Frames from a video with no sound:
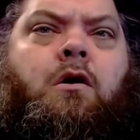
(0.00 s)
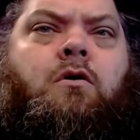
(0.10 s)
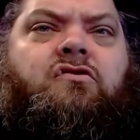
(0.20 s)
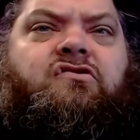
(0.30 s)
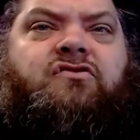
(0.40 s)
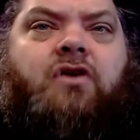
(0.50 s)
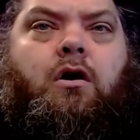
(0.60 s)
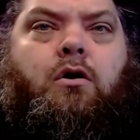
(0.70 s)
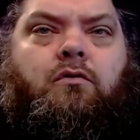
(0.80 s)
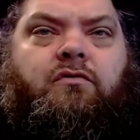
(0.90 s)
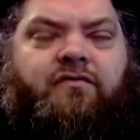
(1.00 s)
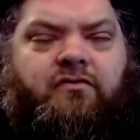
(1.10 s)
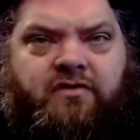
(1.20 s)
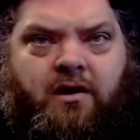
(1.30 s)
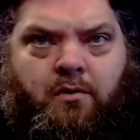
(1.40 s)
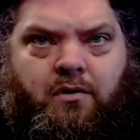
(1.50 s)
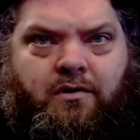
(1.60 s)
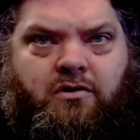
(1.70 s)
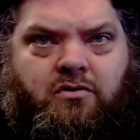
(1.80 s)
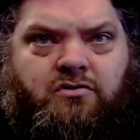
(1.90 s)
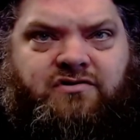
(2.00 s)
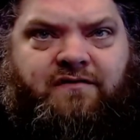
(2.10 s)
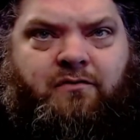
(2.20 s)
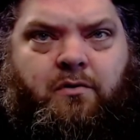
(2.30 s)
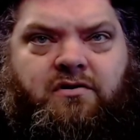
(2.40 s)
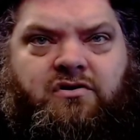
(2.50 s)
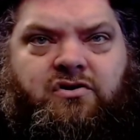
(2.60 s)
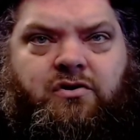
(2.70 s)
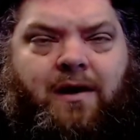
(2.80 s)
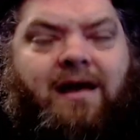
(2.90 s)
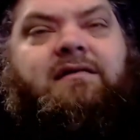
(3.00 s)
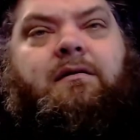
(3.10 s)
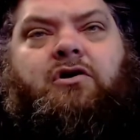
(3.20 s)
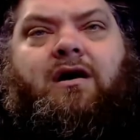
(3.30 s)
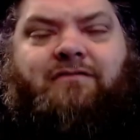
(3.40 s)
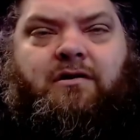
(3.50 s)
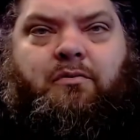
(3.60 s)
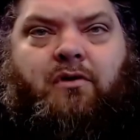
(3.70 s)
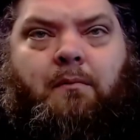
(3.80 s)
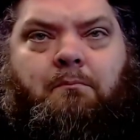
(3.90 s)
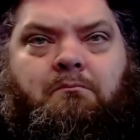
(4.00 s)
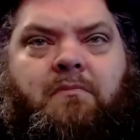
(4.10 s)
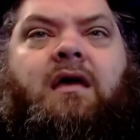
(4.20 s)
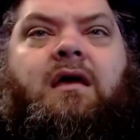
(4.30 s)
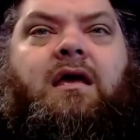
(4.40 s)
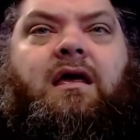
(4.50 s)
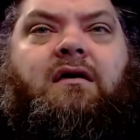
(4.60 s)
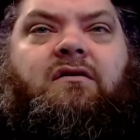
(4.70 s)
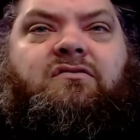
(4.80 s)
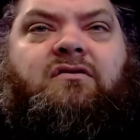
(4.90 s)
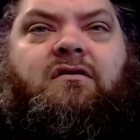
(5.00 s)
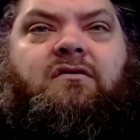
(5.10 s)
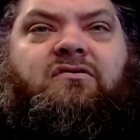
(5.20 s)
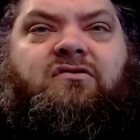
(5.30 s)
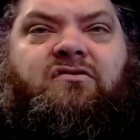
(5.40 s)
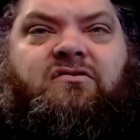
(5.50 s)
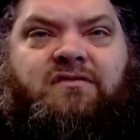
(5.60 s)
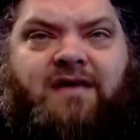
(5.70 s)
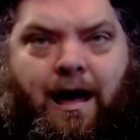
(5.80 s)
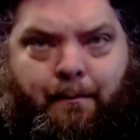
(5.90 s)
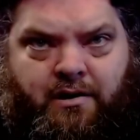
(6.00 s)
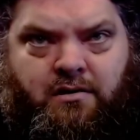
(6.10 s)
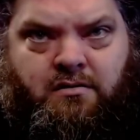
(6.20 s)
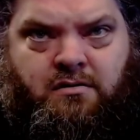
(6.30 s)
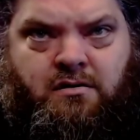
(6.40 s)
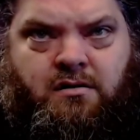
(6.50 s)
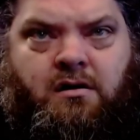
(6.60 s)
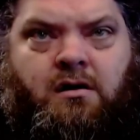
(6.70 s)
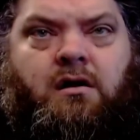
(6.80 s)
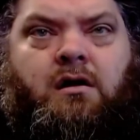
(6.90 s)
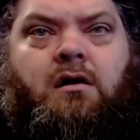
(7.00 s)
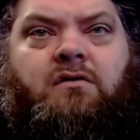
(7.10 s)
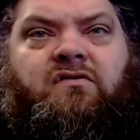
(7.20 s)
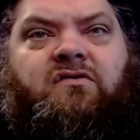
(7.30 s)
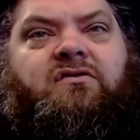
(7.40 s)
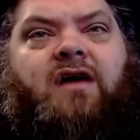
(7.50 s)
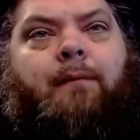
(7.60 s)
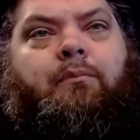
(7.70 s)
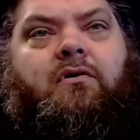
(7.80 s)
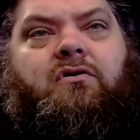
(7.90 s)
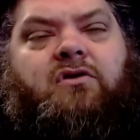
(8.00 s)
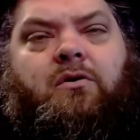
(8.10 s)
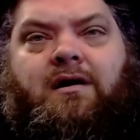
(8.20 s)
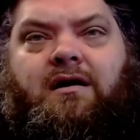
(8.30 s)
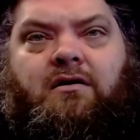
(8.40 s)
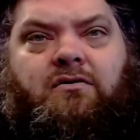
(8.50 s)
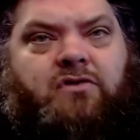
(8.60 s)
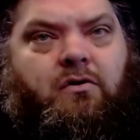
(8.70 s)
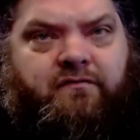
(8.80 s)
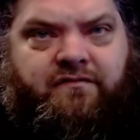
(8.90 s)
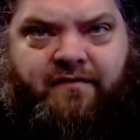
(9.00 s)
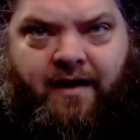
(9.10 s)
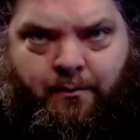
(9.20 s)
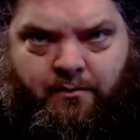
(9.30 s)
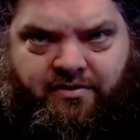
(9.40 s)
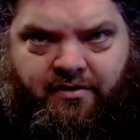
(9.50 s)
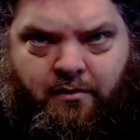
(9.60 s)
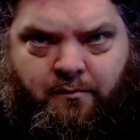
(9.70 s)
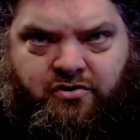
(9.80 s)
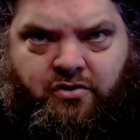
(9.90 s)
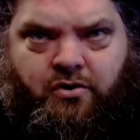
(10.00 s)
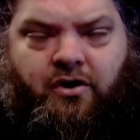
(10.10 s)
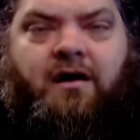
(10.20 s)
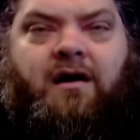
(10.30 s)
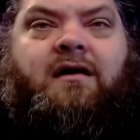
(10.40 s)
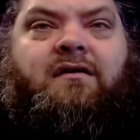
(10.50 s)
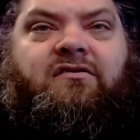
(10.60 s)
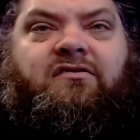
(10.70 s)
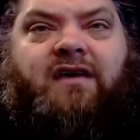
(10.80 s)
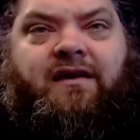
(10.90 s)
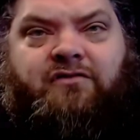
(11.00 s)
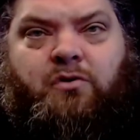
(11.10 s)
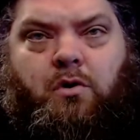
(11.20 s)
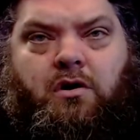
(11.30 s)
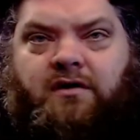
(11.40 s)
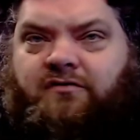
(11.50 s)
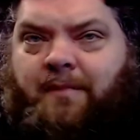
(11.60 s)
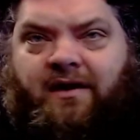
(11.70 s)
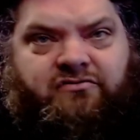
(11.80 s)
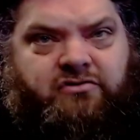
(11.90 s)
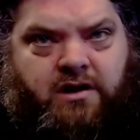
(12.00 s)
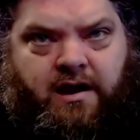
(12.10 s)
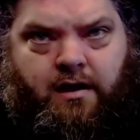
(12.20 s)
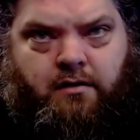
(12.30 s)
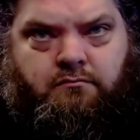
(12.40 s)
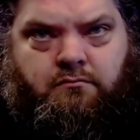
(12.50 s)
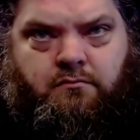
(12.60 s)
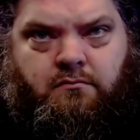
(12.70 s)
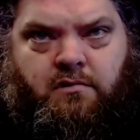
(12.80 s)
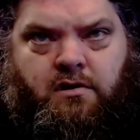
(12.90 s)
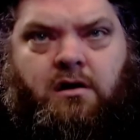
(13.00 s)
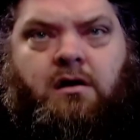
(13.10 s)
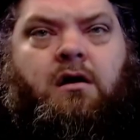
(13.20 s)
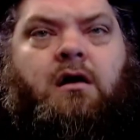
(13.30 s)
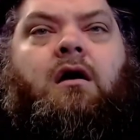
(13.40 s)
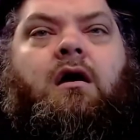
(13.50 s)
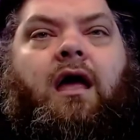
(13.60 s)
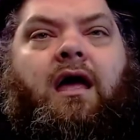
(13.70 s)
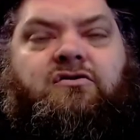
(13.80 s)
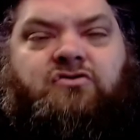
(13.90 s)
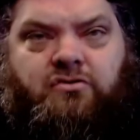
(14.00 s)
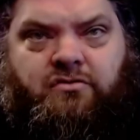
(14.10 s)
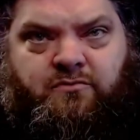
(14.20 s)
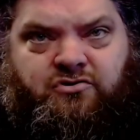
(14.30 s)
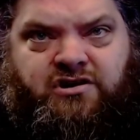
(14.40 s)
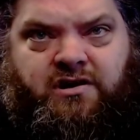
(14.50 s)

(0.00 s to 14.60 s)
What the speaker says: So the first thing I want to encourage everyone to do anytime you're having a problem is stop. Stop what you're doing. Don't fight with the computer. Save your work as best you can and turn the machine